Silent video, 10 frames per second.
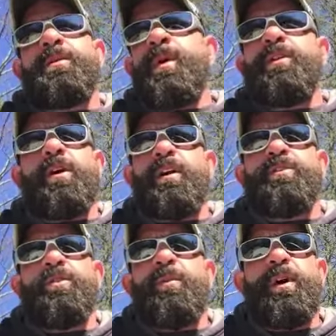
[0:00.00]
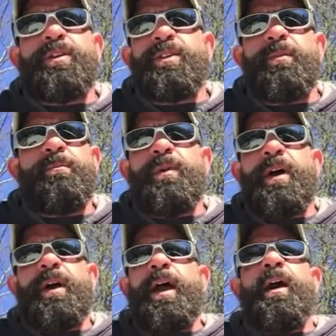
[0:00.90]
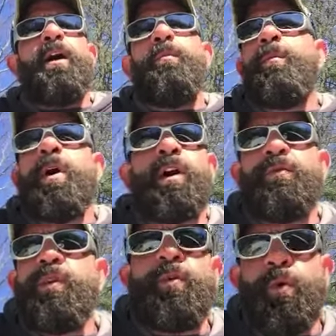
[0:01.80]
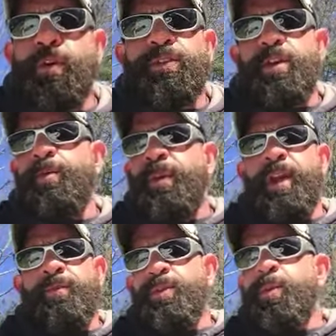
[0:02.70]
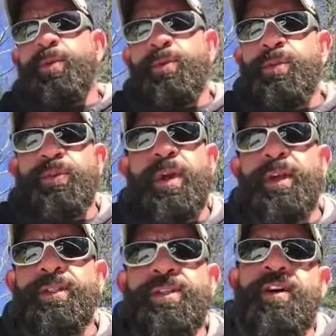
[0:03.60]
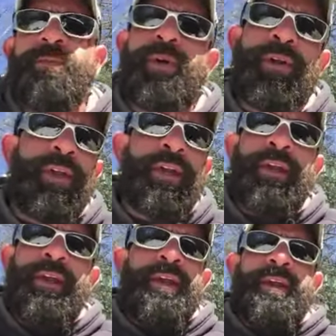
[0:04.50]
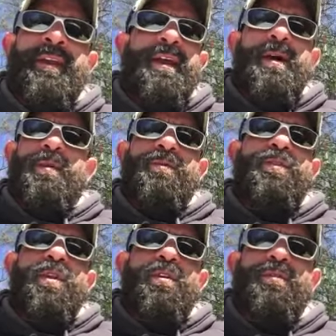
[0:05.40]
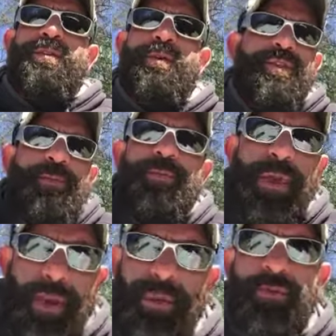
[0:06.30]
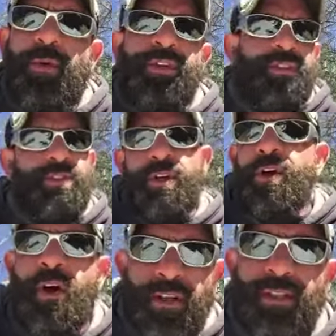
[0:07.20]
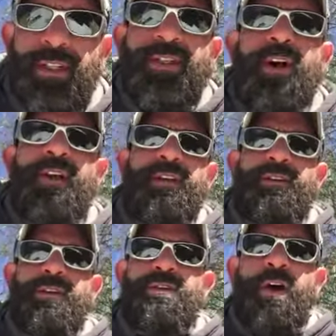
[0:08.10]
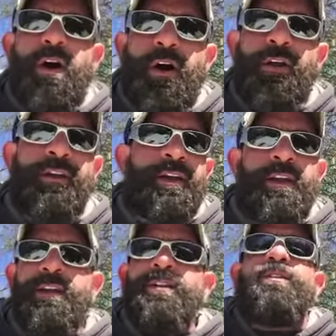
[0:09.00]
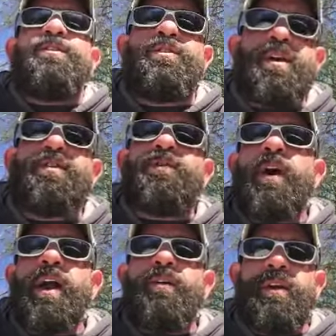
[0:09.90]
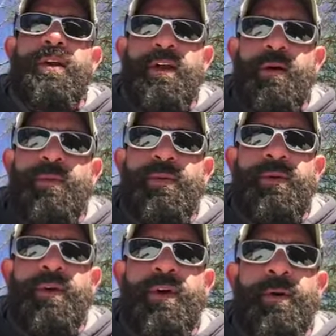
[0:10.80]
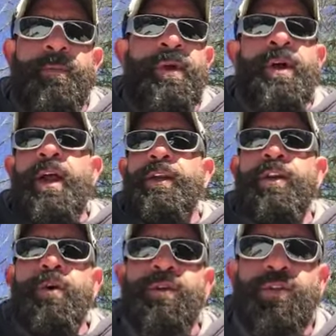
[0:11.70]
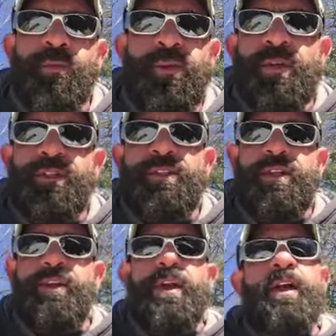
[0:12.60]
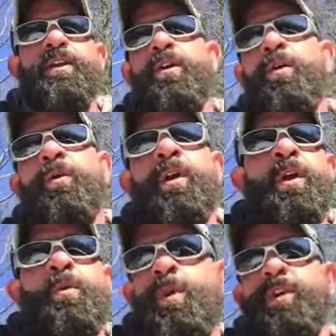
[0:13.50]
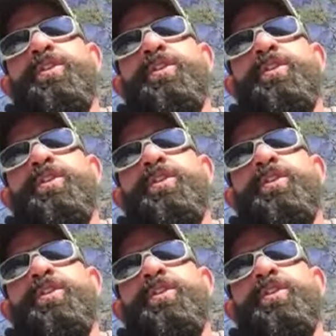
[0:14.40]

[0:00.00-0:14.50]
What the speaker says: to my dogs too much. I'll mark and reward certain behaviors when we're doing training stuff, but if you're using baby voices and constantly talking to your dog, you're just firing it up. I know it's human instinct. I know when